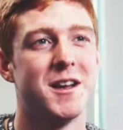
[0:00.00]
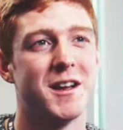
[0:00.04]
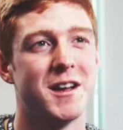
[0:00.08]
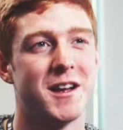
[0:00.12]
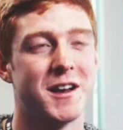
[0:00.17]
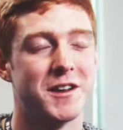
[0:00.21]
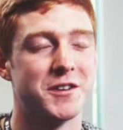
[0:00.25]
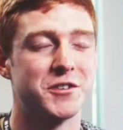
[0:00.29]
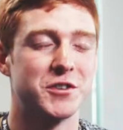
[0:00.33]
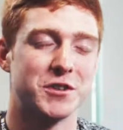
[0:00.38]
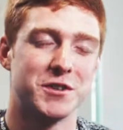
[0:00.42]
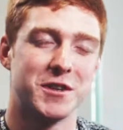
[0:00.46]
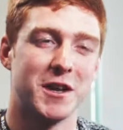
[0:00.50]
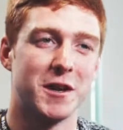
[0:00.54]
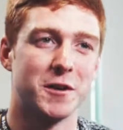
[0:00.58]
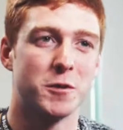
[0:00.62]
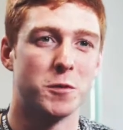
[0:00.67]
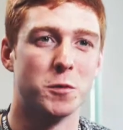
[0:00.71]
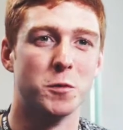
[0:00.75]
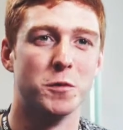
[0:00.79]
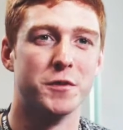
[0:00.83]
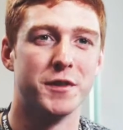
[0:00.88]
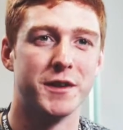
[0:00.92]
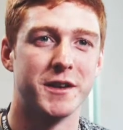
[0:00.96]
And it's just kind of
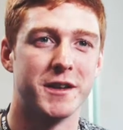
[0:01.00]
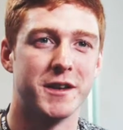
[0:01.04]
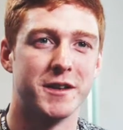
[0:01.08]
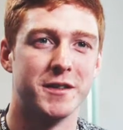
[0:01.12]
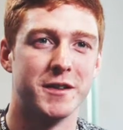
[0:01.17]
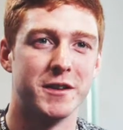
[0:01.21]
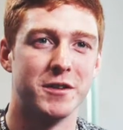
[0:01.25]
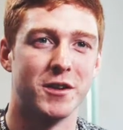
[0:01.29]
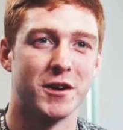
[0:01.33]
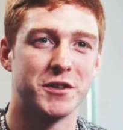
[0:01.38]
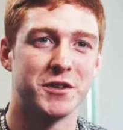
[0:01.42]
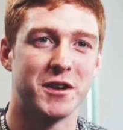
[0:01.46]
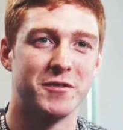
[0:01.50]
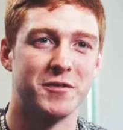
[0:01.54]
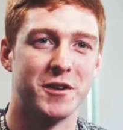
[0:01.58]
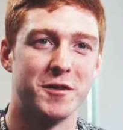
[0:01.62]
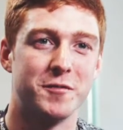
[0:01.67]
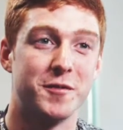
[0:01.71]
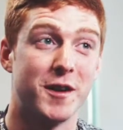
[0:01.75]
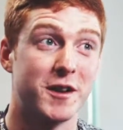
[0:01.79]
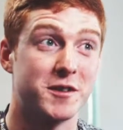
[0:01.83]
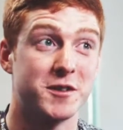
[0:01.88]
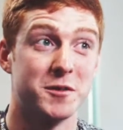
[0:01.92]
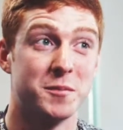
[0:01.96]
cool thinking that you're actually having an
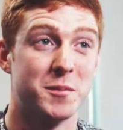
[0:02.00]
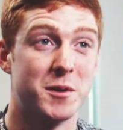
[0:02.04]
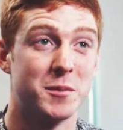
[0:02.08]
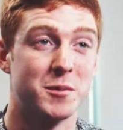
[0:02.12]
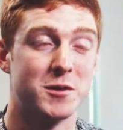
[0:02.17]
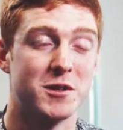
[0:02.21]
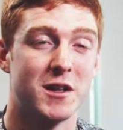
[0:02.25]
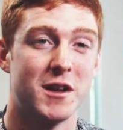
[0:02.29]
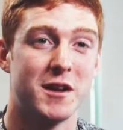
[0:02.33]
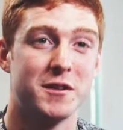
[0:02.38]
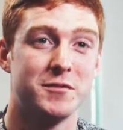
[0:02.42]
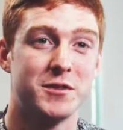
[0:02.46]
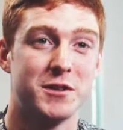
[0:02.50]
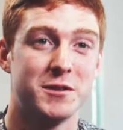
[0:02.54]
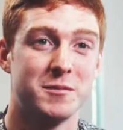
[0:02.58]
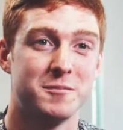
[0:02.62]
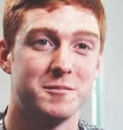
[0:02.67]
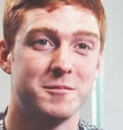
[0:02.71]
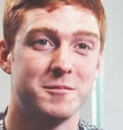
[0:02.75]
effect on people's lives.